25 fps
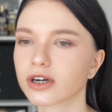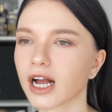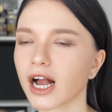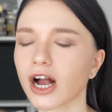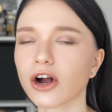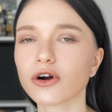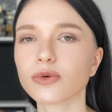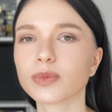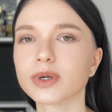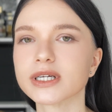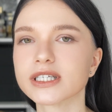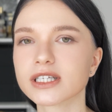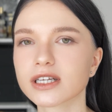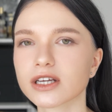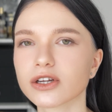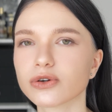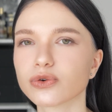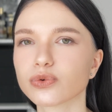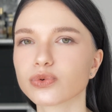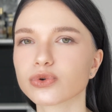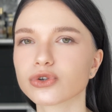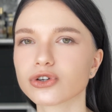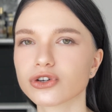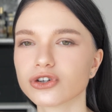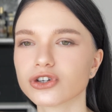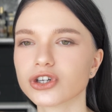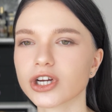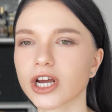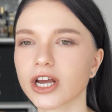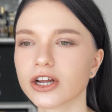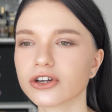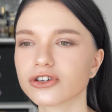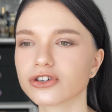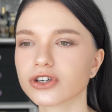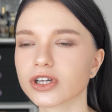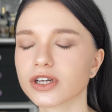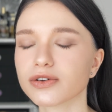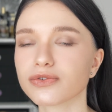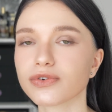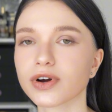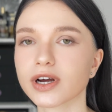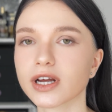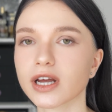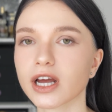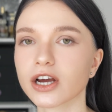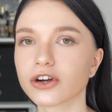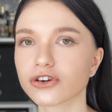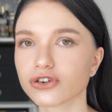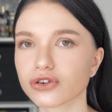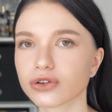how my skin would change if I
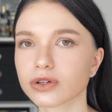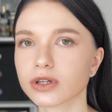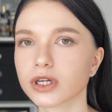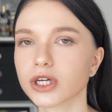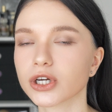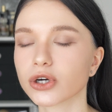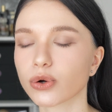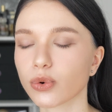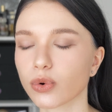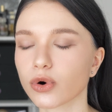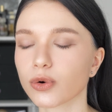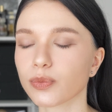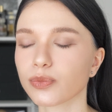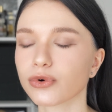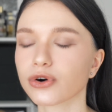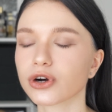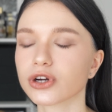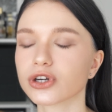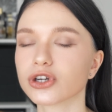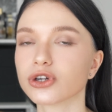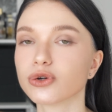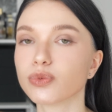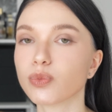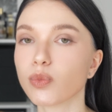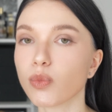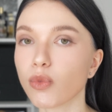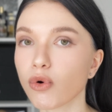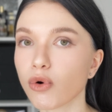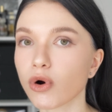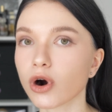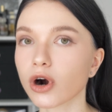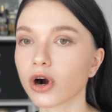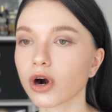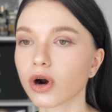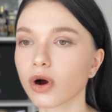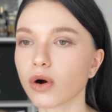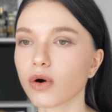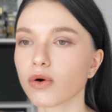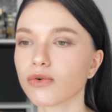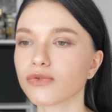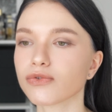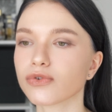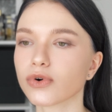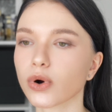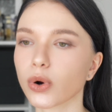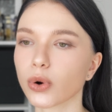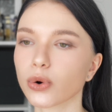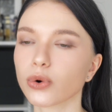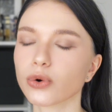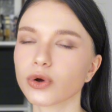actually incorporated more of
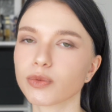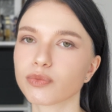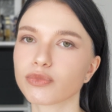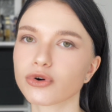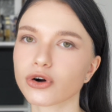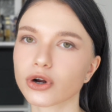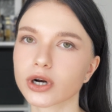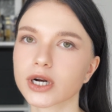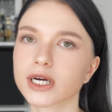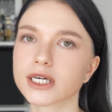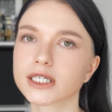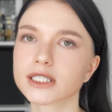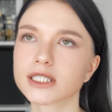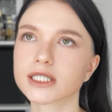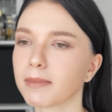Ohui product.